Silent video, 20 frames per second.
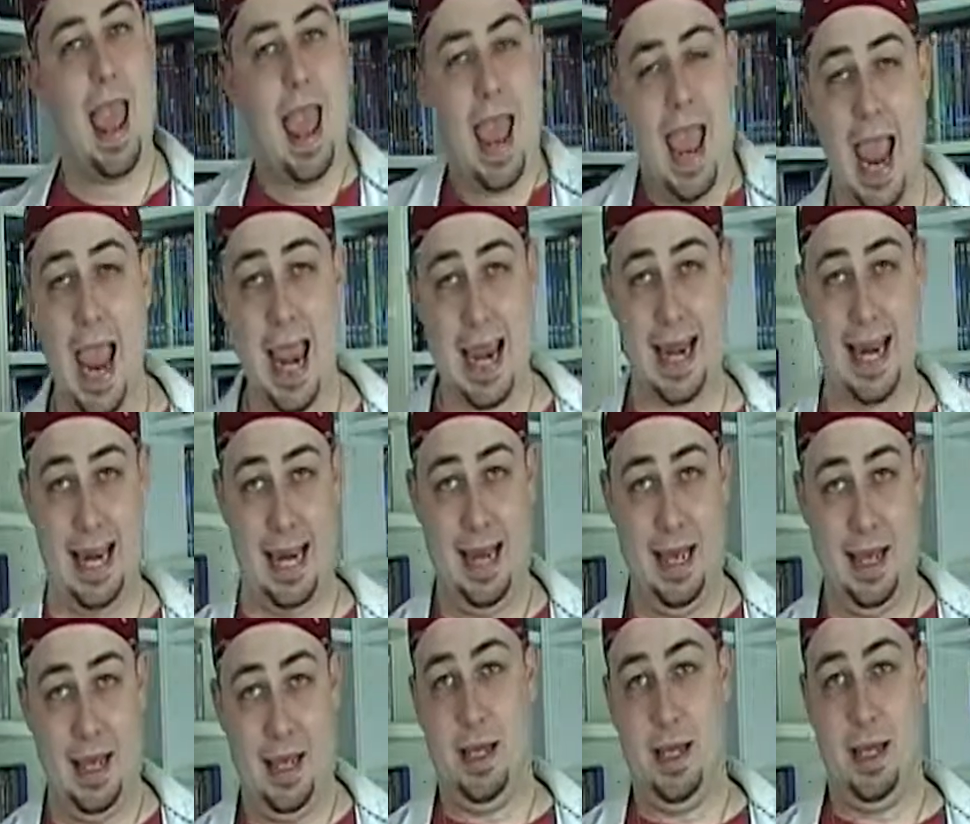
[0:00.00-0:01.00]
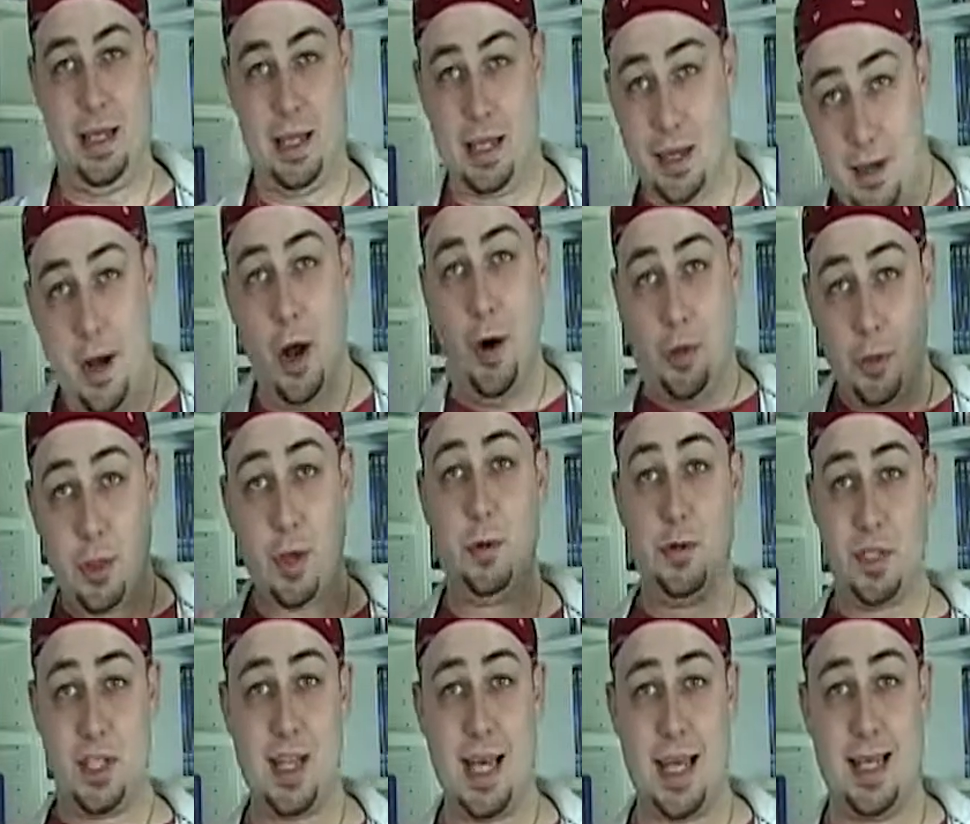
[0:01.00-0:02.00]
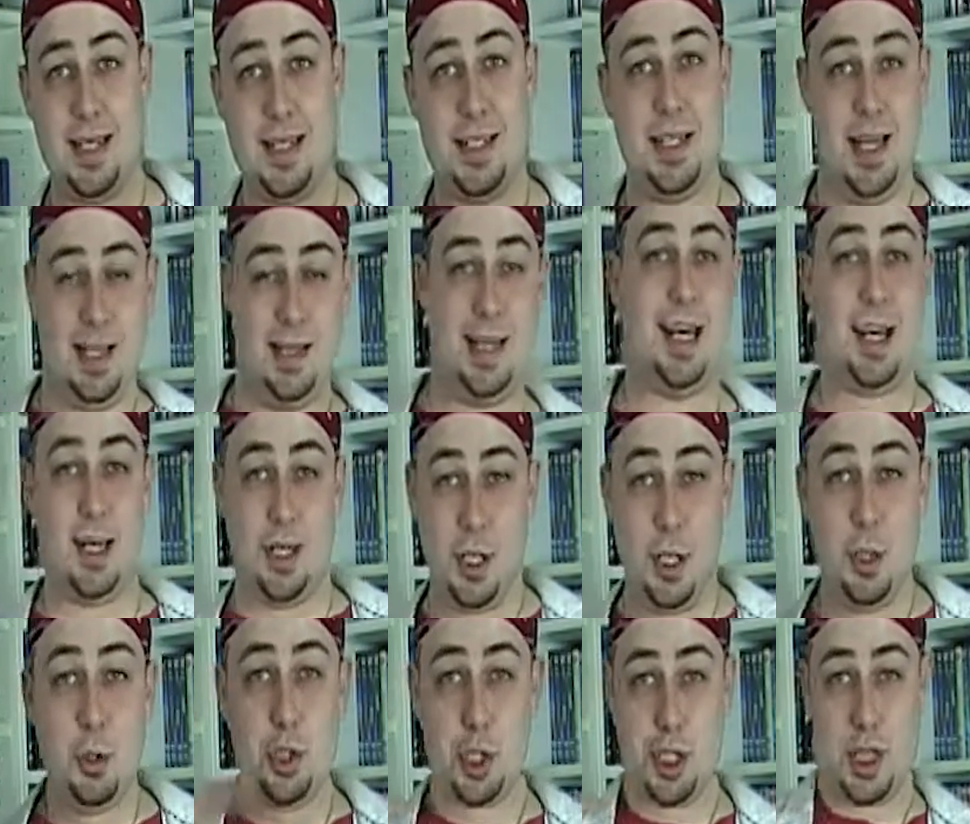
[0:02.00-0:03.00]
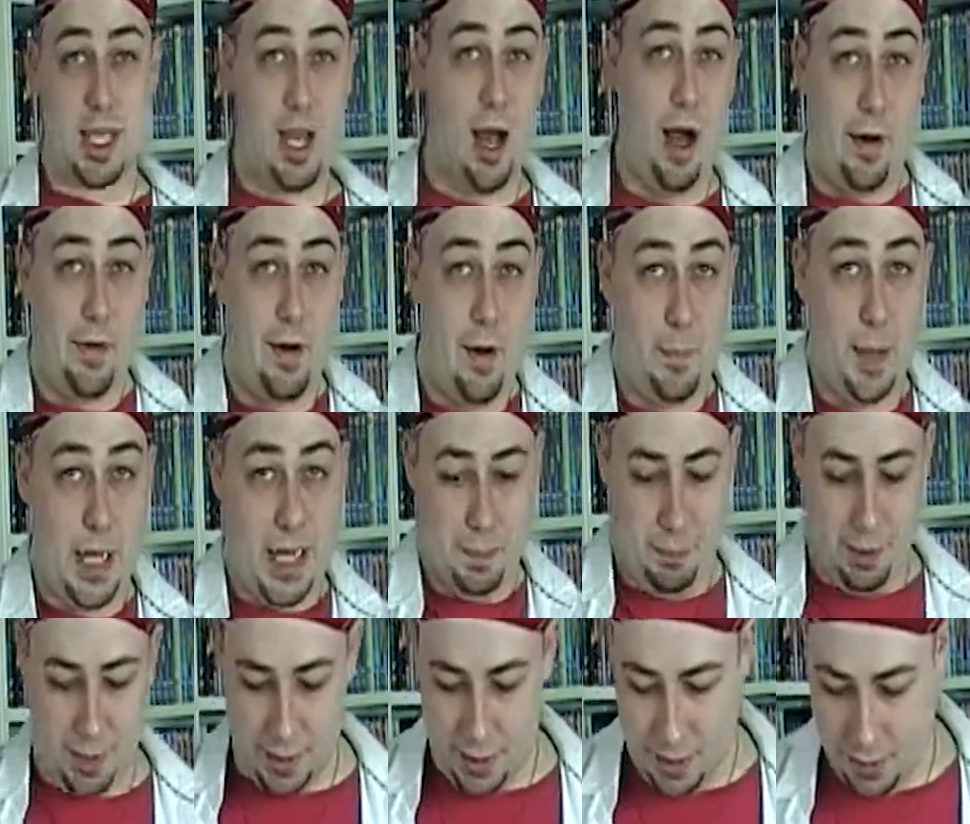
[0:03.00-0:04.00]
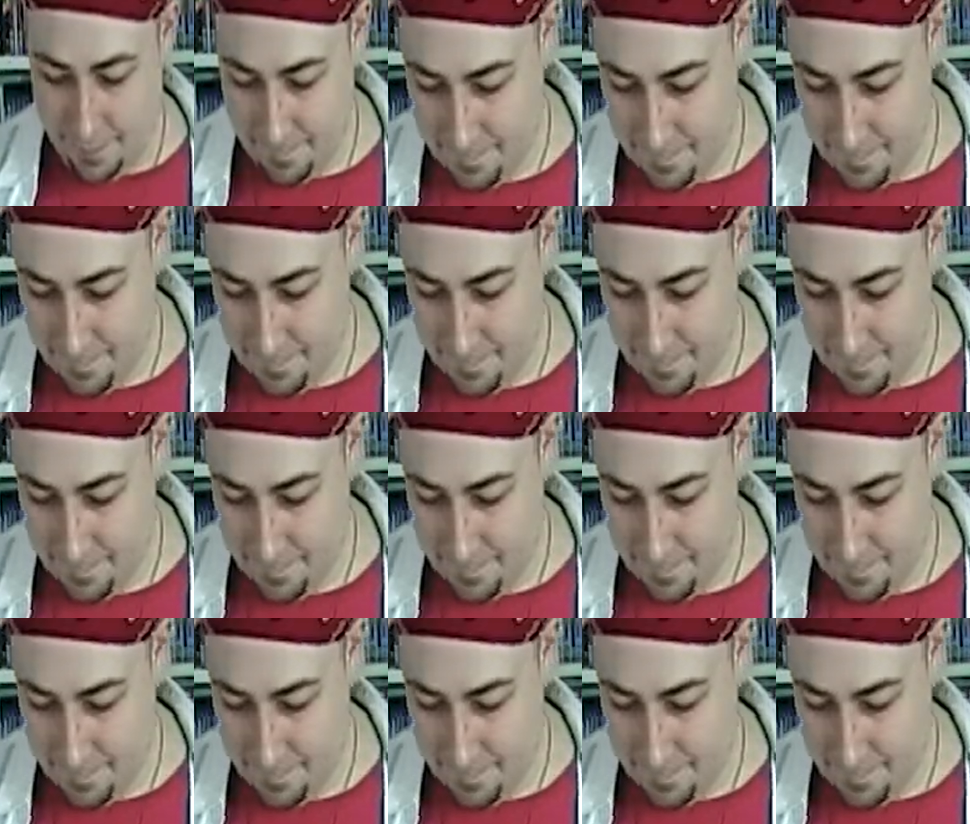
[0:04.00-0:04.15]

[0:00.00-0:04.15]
Hey, you know those things that are usually on a people?